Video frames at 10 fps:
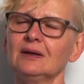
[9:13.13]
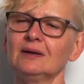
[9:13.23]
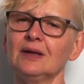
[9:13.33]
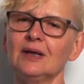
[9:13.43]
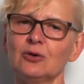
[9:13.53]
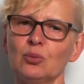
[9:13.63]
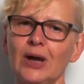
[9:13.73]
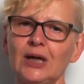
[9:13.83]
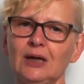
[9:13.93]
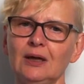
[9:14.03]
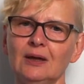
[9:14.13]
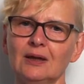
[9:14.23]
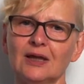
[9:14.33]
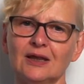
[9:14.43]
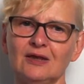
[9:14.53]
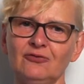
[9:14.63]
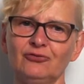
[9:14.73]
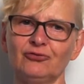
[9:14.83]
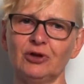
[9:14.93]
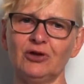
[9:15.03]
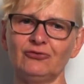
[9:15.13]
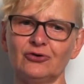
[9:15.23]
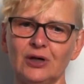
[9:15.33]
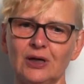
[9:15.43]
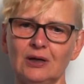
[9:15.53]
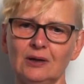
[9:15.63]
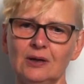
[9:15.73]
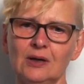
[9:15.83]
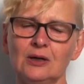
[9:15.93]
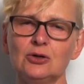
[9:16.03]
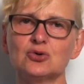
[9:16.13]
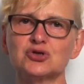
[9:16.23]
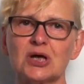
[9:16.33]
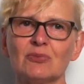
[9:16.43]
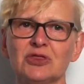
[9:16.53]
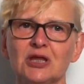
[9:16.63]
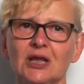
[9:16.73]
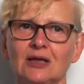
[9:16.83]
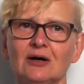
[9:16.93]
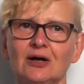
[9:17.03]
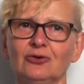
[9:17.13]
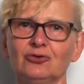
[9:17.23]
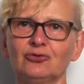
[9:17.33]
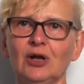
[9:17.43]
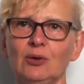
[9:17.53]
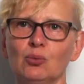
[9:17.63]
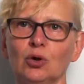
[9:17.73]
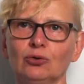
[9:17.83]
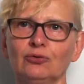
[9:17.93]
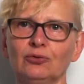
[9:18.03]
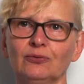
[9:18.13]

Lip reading: in a way that if I do something that I don't really want,